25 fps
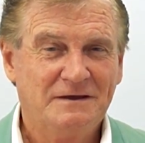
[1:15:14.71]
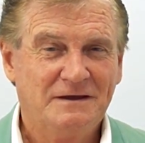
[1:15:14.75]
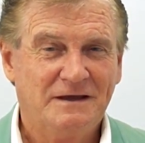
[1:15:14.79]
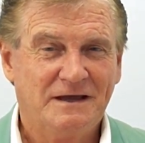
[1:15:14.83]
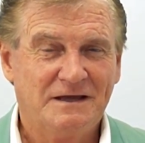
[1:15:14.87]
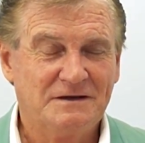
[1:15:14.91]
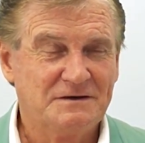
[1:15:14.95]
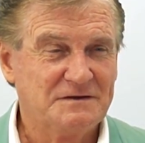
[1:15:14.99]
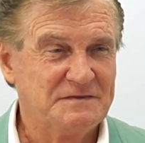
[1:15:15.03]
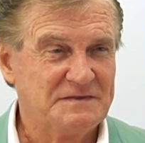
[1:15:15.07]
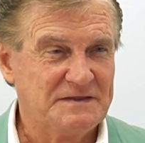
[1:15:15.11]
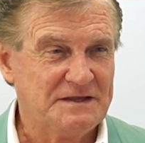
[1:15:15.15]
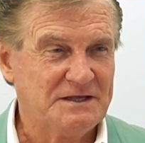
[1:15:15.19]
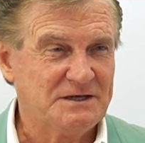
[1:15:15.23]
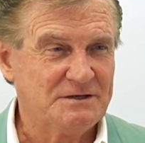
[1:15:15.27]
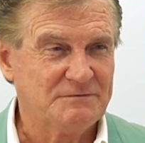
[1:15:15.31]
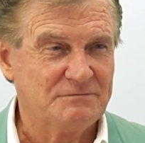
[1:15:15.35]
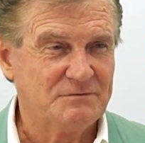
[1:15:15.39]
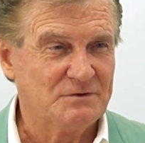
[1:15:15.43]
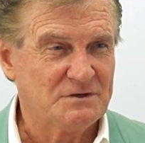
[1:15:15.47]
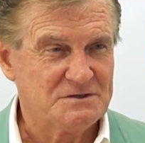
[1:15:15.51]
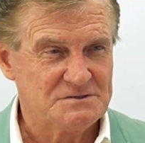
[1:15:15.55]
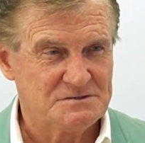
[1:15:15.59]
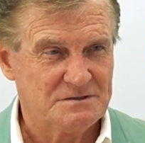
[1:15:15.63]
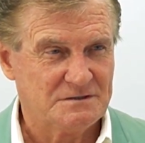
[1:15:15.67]
And at the end of
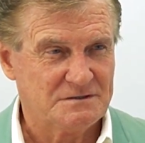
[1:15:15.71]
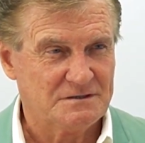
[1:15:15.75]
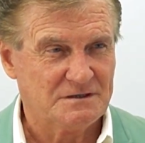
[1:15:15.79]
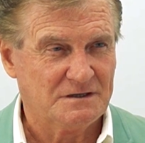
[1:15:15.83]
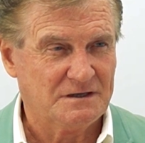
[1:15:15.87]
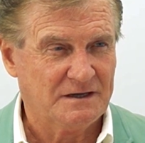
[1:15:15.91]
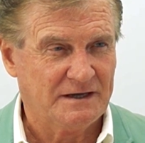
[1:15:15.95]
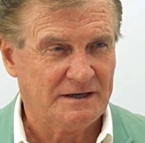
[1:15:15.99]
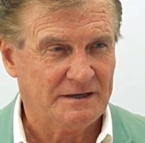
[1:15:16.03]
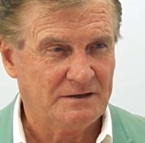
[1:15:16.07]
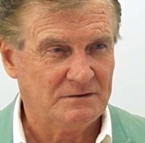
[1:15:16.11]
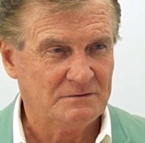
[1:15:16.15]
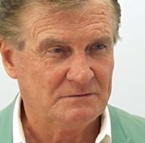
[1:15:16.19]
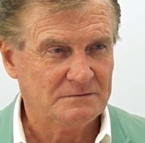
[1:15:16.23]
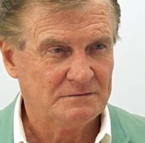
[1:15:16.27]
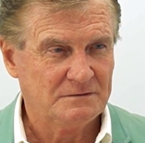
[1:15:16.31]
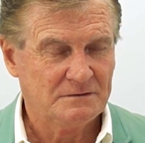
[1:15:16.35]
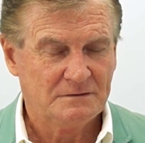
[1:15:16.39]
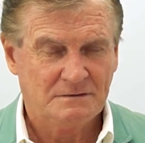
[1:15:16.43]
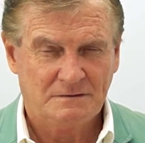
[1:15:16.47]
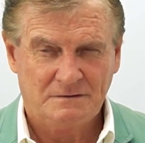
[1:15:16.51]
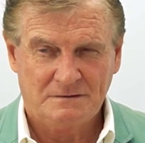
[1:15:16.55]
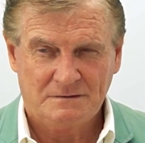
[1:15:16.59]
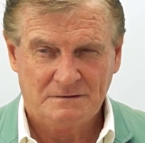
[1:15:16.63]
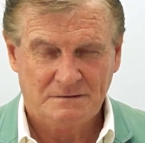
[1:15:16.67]
it, I said to Gail,
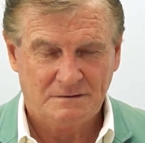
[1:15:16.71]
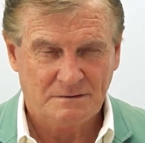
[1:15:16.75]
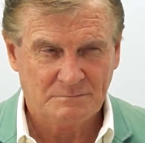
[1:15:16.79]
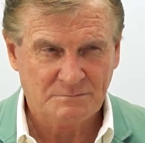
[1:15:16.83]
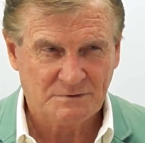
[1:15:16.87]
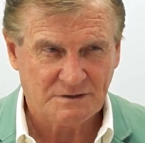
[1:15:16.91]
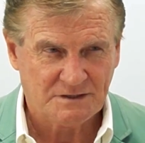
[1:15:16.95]
"I'm